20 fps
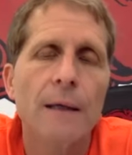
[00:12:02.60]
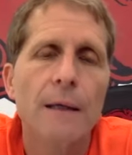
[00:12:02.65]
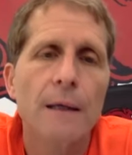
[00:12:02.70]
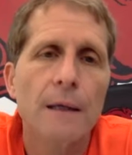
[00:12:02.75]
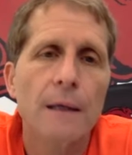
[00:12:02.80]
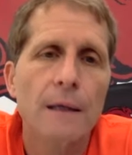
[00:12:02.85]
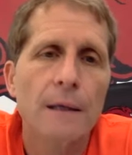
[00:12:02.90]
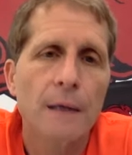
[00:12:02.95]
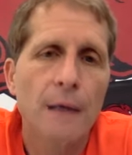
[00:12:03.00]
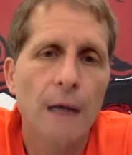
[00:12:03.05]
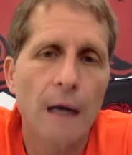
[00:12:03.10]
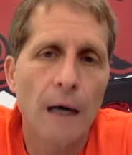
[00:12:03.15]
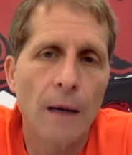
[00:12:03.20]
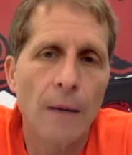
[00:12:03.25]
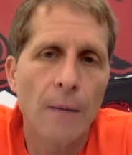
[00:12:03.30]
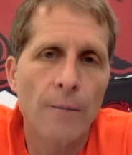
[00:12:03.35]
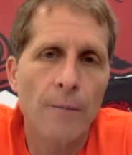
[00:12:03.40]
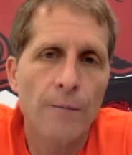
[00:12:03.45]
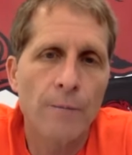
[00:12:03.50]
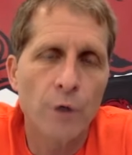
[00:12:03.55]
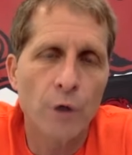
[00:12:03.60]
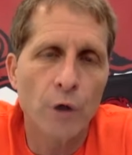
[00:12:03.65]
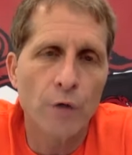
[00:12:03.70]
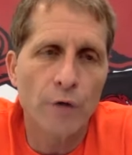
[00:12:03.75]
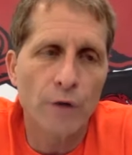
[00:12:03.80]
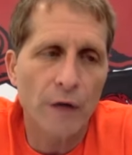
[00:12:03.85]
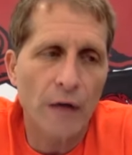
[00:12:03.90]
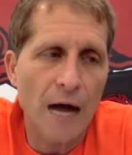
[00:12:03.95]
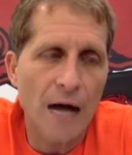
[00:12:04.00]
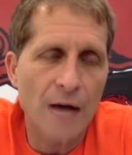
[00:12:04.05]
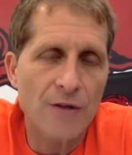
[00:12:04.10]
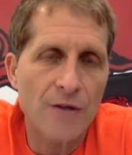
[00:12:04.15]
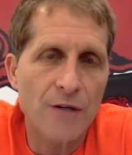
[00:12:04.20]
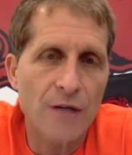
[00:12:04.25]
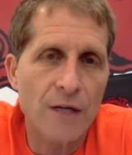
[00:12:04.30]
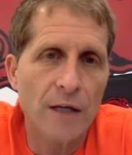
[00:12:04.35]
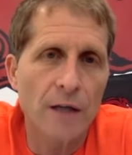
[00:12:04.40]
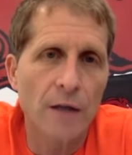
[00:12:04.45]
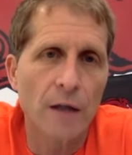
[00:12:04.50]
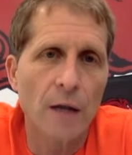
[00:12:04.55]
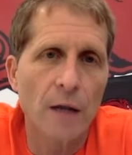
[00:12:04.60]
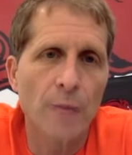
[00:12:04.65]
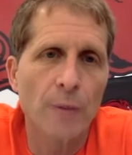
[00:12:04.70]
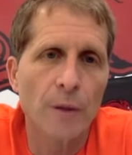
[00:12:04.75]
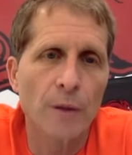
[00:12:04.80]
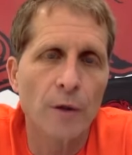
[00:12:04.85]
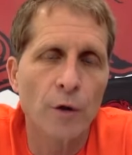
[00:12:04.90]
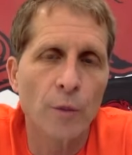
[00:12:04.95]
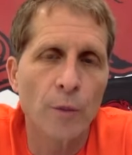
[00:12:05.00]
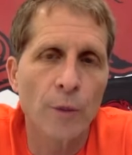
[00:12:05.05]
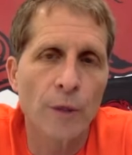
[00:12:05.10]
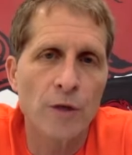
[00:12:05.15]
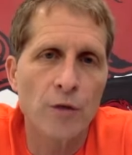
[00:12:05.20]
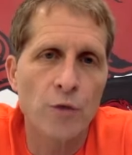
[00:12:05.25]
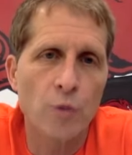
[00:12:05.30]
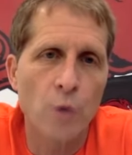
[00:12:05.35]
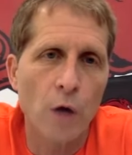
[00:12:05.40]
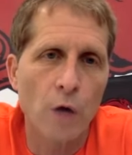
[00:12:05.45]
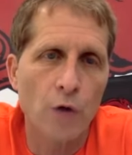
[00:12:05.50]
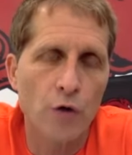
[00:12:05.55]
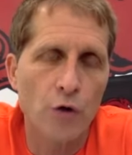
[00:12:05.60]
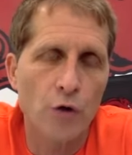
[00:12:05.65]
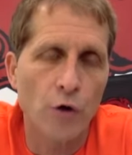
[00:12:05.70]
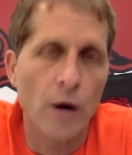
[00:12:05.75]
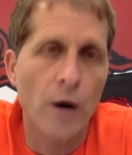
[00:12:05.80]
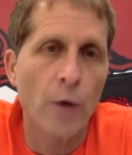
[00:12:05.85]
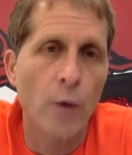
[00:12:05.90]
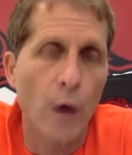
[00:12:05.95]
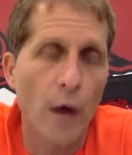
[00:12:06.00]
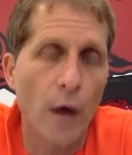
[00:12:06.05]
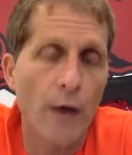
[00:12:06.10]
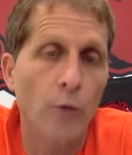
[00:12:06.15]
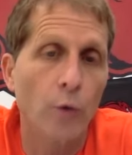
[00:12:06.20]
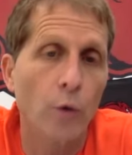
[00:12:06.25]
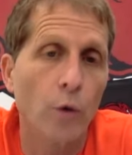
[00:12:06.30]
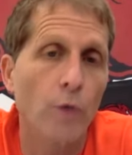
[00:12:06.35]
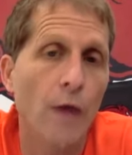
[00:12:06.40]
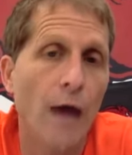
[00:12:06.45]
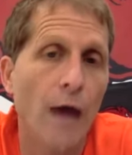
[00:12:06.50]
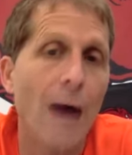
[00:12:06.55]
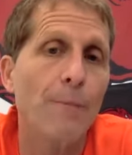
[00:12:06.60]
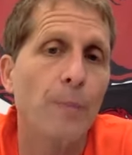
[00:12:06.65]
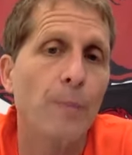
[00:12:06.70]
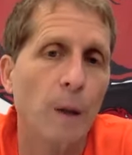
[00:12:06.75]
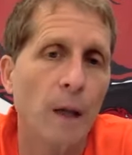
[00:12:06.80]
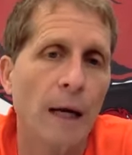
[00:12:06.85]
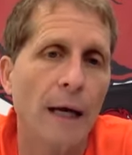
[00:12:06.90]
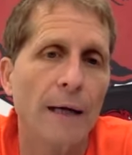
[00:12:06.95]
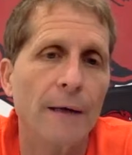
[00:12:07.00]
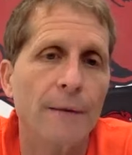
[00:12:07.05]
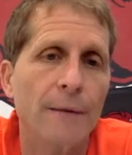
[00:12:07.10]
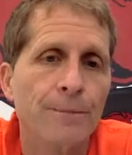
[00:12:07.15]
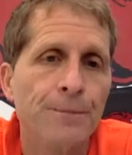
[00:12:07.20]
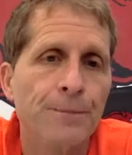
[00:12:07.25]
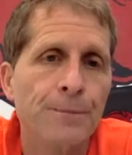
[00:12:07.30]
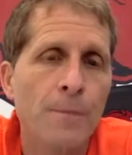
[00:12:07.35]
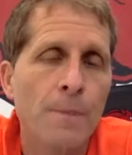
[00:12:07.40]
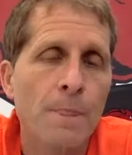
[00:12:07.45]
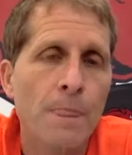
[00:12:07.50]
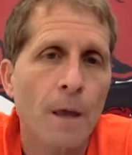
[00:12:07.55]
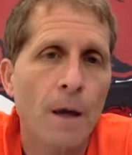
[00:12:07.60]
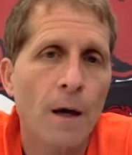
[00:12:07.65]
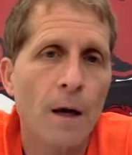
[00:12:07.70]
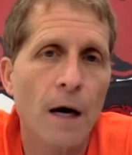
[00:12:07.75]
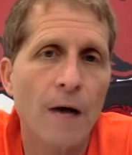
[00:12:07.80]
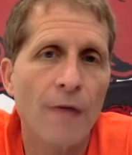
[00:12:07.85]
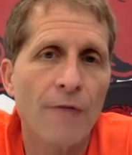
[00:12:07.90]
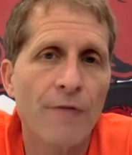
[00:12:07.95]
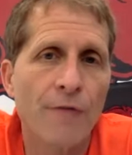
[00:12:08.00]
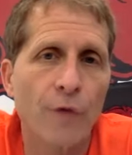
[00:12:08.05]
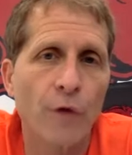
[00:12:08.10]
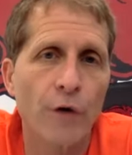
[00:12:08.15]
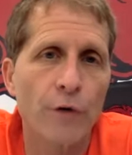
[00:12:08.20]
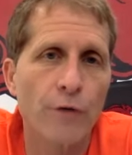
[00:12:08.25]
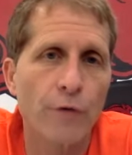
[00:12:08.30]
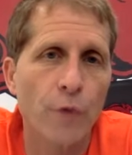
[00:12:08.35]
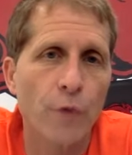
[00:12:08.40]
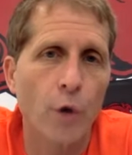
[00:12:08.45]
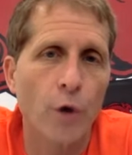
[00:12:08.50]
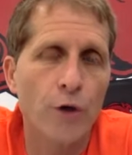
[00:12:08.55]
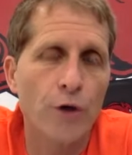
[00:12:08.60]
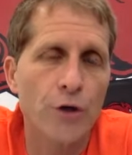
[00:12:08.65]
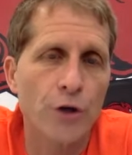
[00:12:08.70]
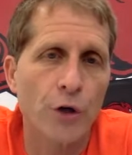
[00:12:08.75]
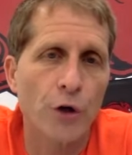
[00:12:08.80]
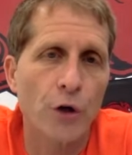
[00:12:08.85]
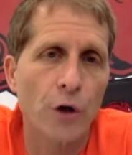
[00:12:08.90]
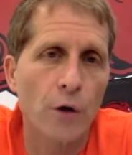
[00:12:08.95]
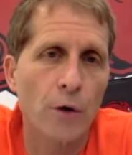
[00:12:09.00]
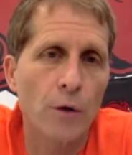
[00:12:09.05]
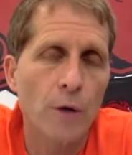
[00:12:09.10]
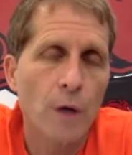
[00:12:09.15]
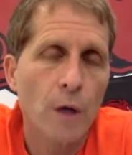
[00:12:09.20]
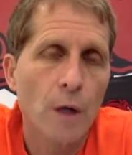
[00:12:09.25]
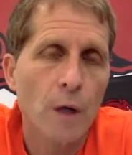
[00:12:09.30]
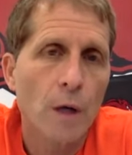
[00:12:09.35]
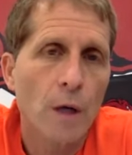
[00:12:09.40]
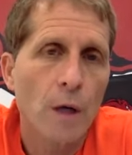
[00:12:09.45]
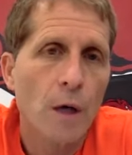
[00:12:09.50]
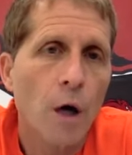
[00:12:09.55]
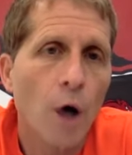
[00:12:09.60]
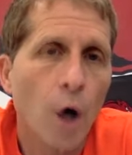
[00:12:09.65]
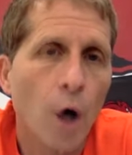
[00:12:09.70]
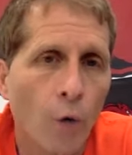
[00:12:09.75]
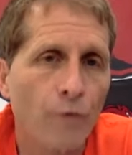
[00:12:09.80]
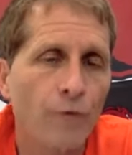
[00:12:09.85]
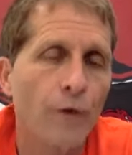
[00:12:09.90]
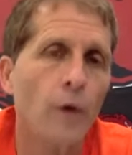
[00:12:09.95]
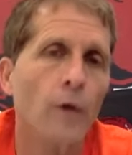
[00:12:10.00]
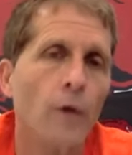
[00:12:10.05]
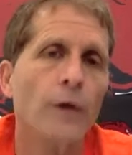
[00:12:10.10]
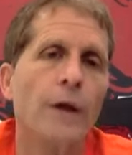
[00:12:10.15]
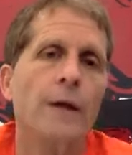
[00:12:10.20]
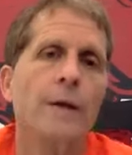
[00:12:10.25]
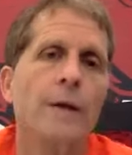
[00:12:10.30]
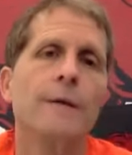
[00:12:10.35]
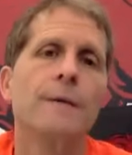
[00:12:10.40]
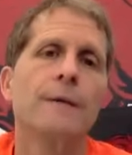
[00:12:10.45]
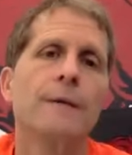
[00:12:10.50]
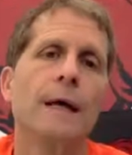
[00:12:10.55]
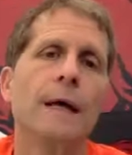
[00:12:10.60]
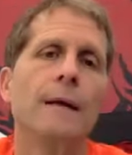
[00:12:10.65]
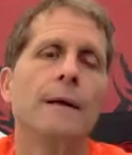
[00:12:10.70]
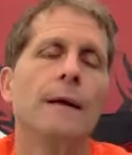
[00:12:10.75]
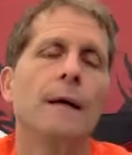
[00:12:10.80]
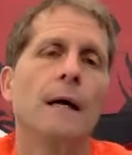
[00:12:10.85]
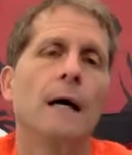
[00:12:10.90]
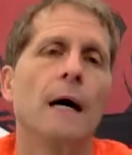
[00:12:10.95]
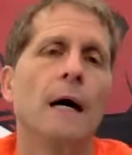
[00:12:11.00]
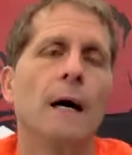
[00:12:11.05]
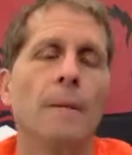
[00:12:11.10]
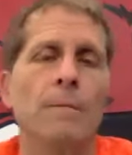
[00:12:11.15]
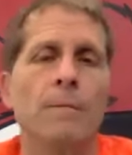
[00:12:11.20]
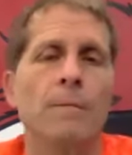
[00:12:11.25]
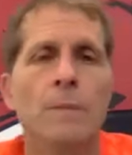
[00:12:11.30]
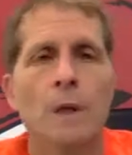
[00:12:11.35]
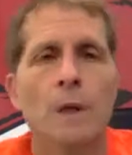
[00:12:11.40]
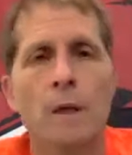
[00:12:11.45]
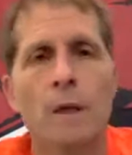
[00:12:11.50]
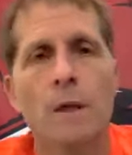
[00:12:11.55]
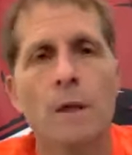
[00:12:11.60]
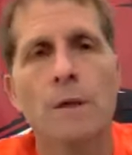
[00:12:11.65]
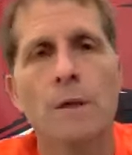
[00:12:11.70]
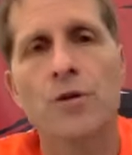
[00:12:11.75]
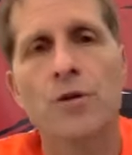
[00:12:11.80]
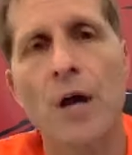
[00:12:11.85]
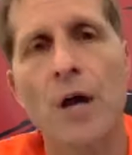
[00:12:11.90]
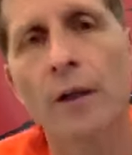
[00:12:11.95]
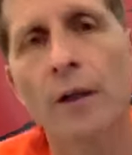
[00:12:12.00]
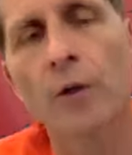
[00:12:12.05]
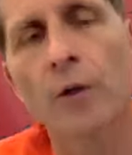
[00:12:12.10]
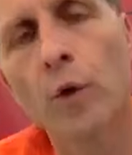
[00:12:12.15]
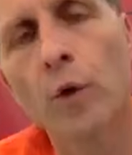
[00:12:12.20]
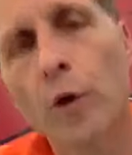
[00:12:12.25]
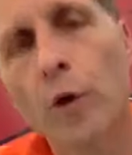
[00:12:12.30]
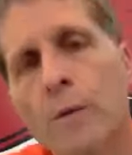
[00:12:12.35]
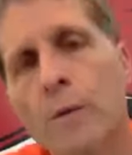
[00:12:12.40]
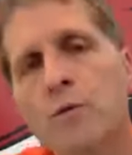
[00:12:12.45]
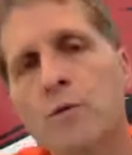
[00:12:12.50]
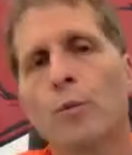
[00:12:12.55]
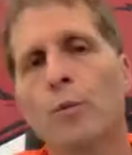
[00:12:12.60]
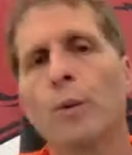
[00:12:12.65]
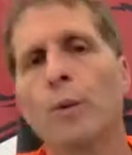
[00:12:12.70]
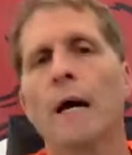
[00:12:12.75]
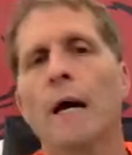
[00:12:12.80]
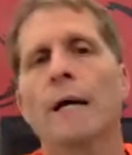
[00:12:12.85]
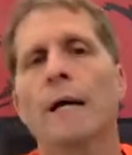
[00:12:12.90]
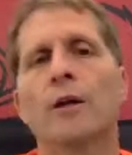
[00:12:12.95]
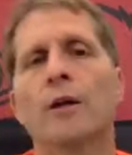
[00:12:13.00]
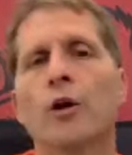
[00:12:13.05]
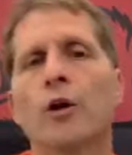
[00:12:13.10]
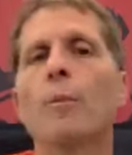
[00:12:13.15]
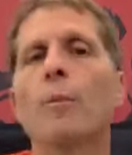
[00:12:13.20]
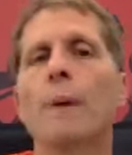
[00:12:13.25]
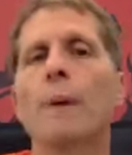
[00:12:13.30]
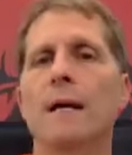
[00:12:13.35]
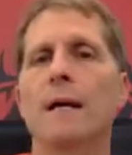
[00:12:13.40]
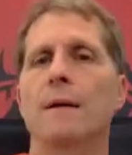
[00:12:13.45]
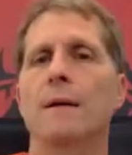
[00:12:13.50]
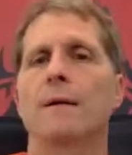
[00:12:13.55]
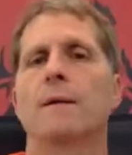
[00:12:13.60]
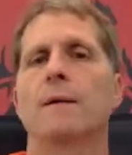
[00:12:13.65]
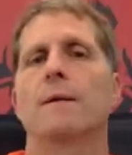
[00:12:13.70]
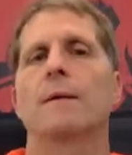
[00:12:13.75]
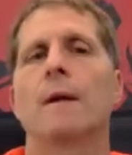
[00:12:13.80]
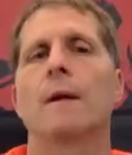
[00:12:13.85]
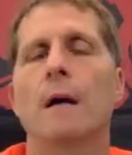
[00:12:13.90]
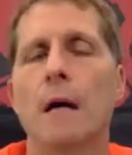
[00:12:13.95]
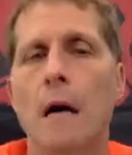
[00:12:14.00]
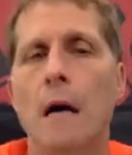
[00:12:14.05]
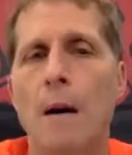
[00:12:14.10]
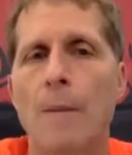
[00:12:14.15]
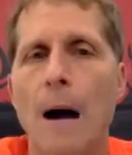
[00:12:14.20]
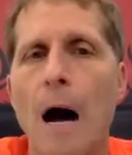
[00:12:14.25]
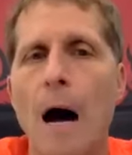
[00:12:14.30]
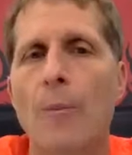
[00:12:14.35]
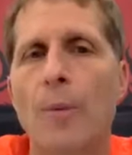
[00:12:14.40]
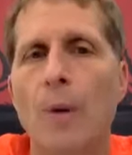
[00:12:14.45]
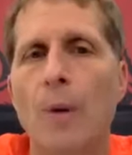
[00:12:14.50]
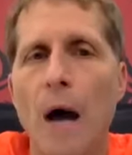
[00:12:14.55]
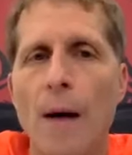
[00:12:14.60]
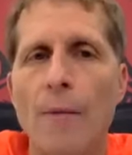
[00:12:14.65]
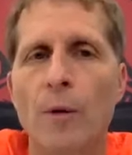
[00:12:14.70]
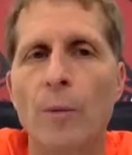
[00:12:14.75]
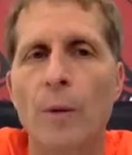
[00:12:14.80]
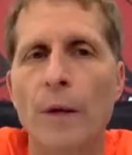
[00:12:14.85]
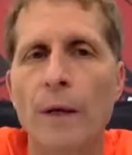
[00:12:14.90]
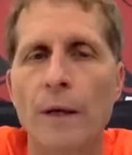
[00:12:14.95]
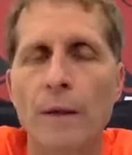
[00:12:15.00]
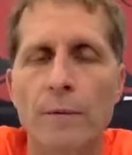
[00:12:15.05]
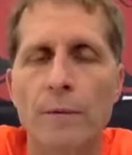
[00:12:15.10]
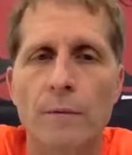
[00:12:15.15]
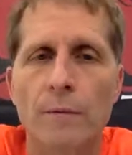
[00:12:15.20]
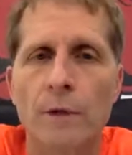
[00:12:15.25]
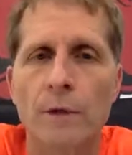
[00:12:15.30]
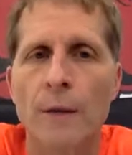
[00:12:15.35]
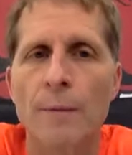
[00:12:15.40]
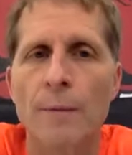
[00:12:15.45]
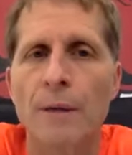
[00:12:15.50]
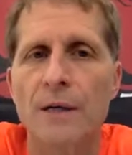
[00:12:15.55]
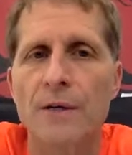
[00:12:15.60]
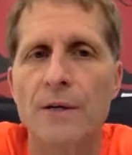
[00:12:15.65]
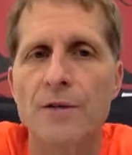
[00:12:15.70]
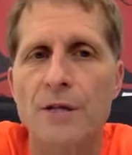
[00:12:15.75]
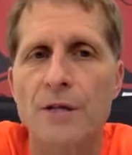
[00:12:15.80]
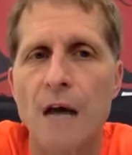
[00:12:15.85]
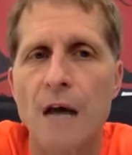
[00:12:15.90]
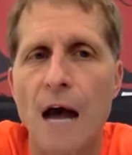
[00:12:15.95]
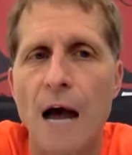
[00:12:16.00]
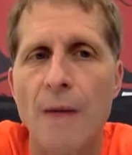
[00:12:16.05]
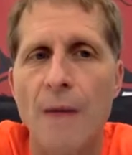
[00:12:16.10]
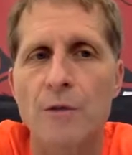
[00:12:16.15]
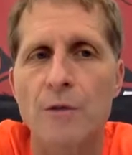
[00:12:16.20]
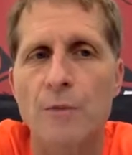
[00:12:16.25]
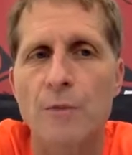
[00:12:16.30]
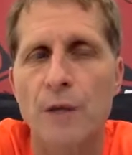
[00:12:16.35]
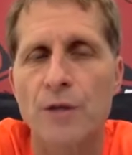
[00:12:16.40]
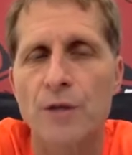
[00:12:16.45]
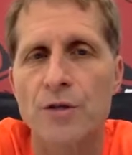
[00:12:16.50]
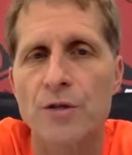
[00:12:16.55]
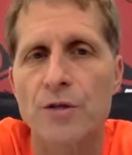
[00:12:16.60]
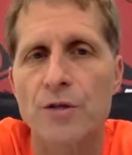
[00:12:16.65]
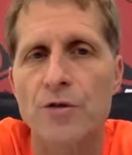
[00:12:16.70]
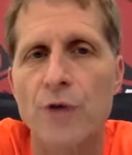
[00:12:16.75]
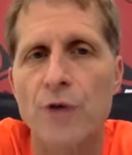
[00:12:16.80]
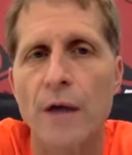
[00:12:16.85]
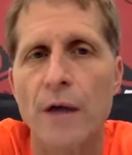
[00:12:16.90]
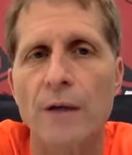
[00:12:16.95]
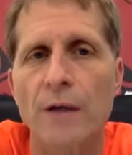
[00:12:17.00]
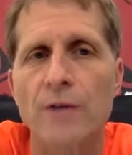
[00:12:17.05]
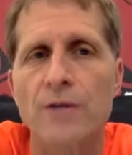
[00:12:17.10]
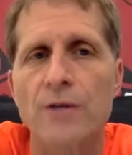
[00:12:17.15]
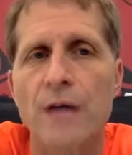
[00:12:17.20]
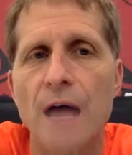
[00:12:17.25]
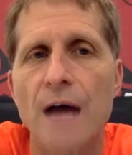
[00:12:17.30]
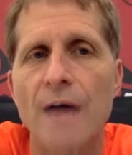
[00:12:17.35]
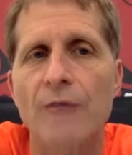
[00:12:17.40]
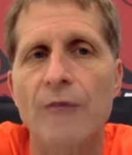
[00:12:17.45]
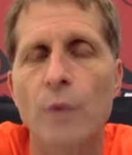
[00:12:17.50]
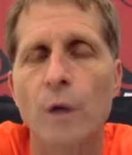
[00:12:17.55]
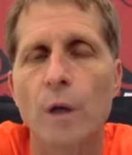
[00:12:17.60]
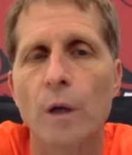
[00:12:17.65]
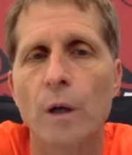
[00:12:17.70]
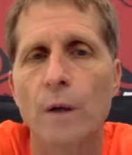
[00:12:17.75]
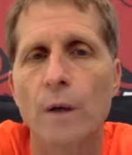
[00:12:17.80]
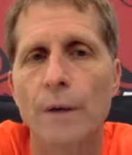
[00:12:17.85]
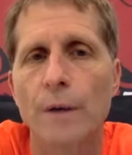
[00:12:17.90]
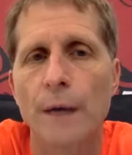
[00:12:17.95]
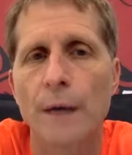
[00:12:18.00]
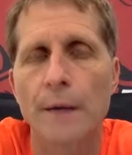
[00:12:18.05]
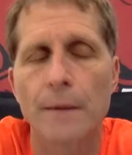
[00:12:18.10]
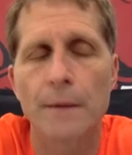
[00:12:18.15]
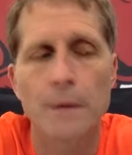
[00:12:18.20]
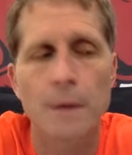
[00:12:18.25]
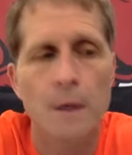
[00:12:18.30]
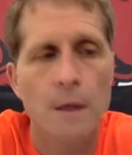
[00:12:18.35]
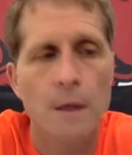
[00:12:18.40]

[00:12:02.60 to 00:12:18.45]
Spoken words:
you know, for guys to heal up a little bit as well. Trey Wade will not play for sure. Hopeful that Jalen Williams will play a little bit. I'll probably limit his time as much as the training staff will. And then,